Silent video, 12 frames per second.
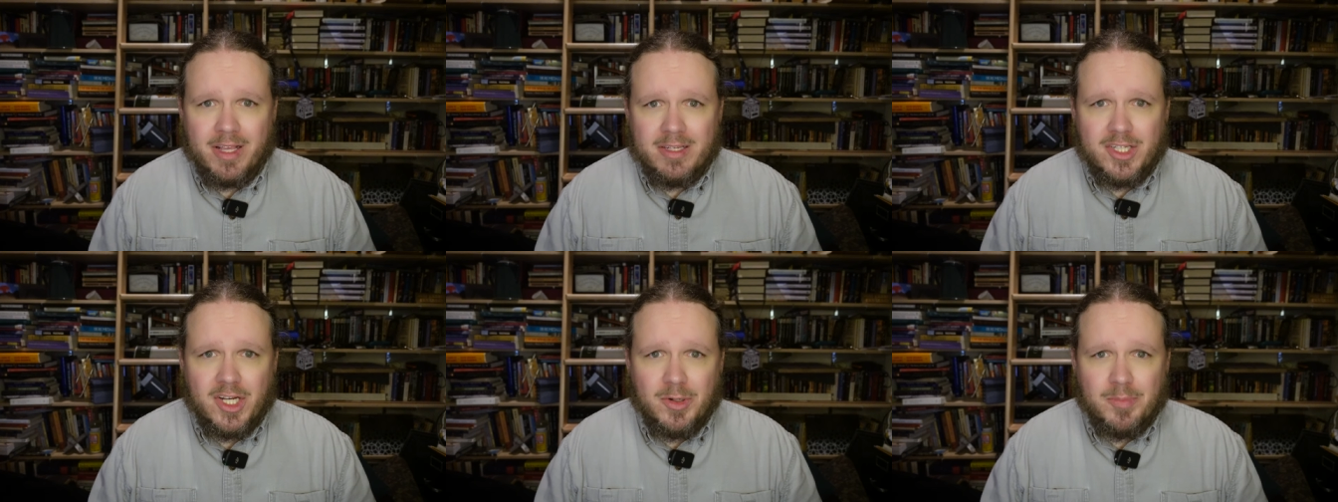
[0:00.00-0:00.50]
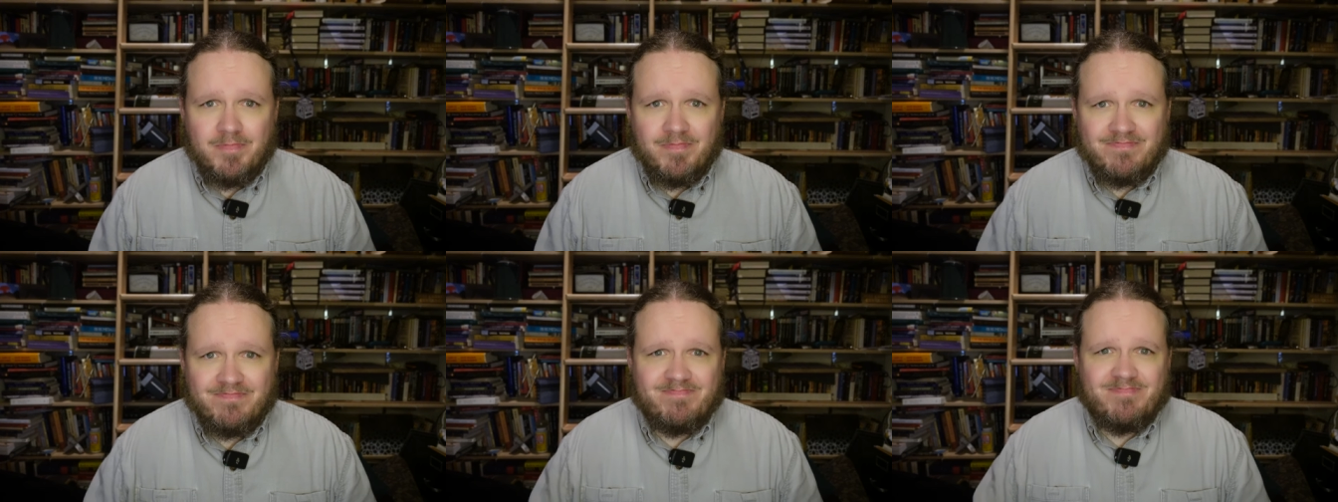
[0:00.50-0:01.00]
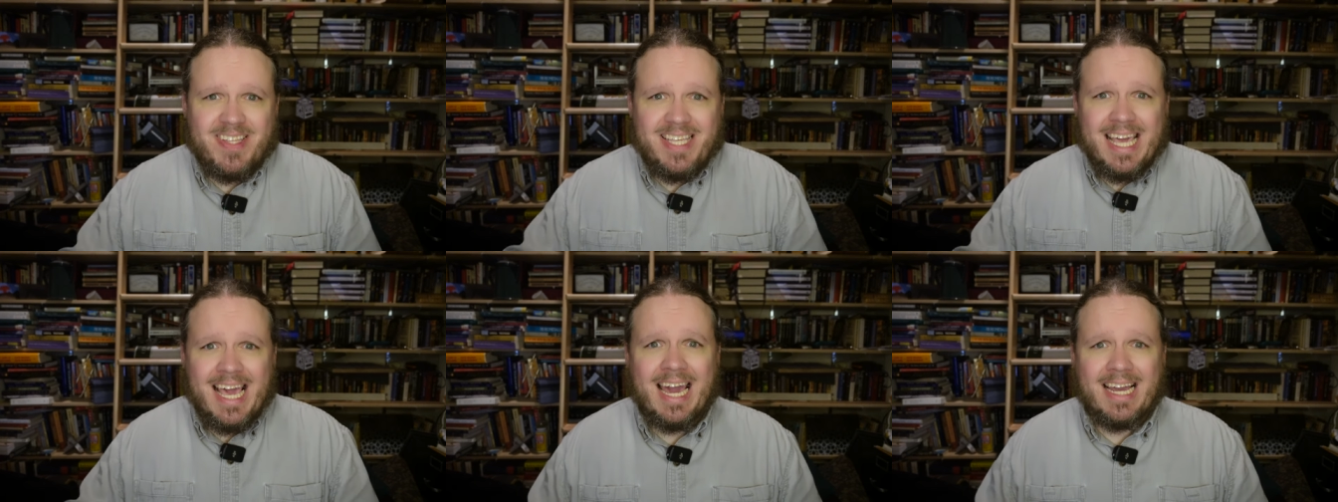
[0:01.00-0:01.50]
So,
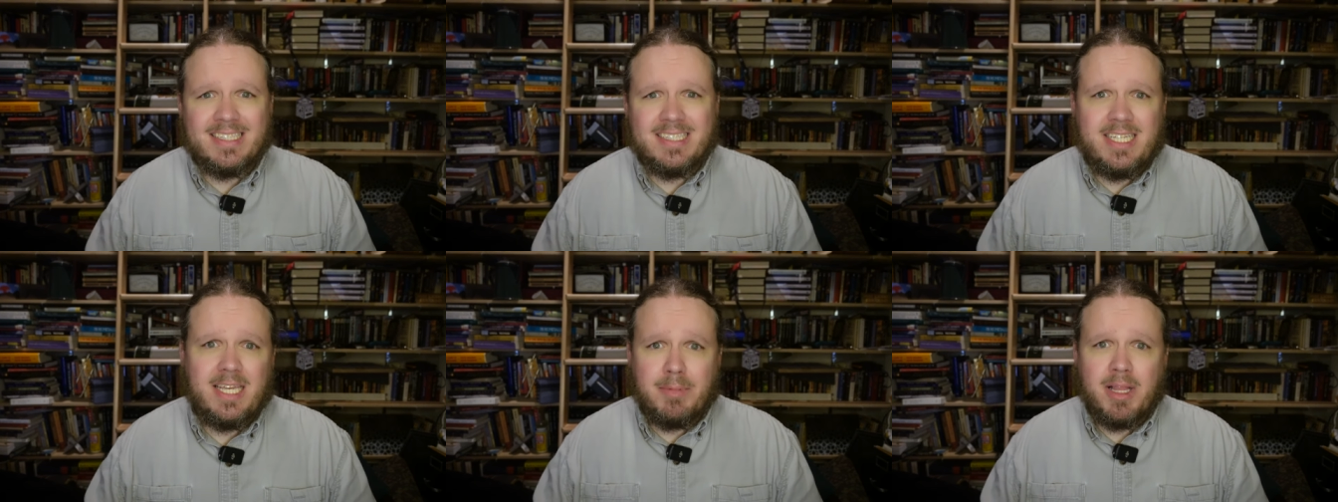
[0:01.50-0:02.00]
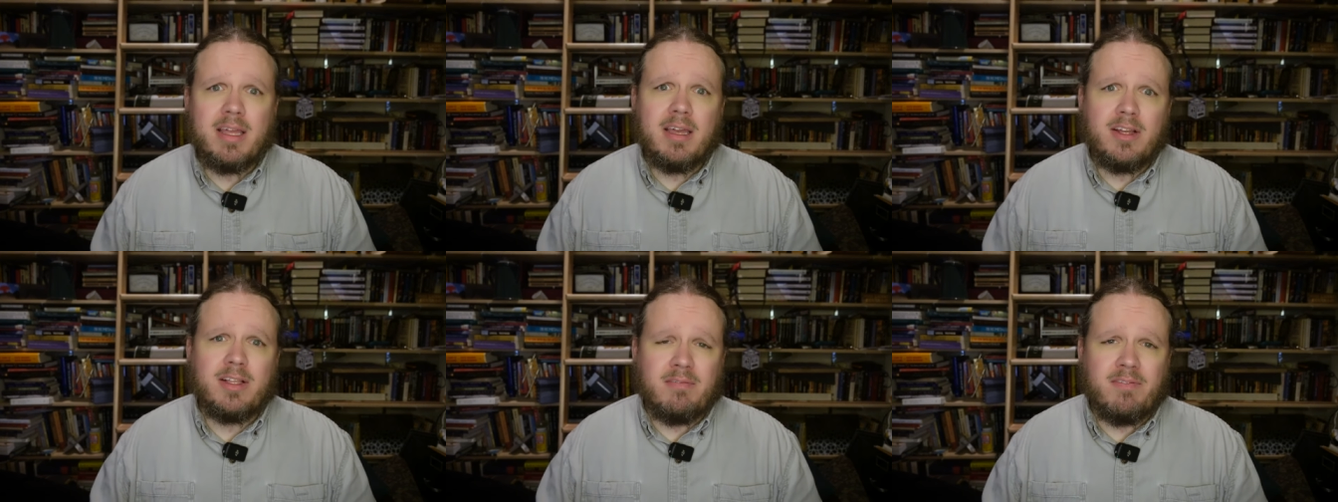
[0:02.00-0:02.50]
yeah, it seemed like a good